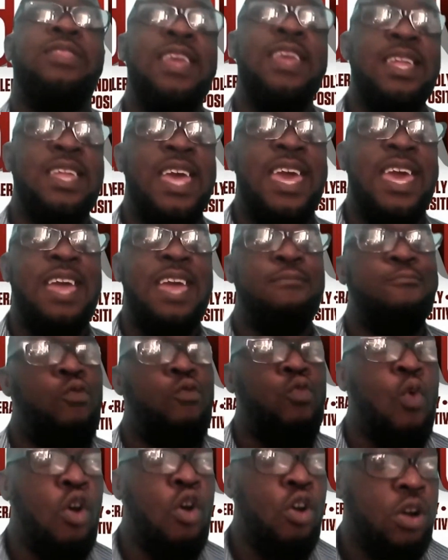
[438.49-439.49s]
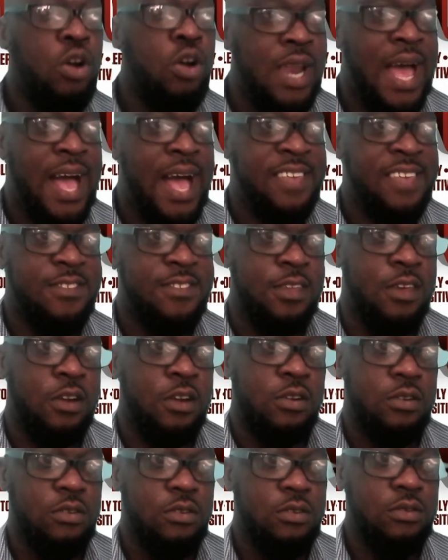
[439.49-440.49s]
Did it work last
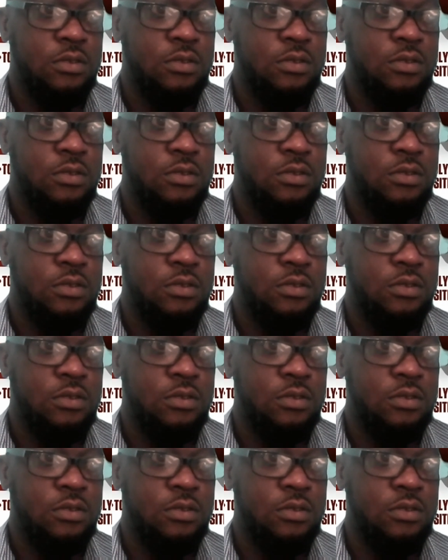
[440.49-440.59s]
year?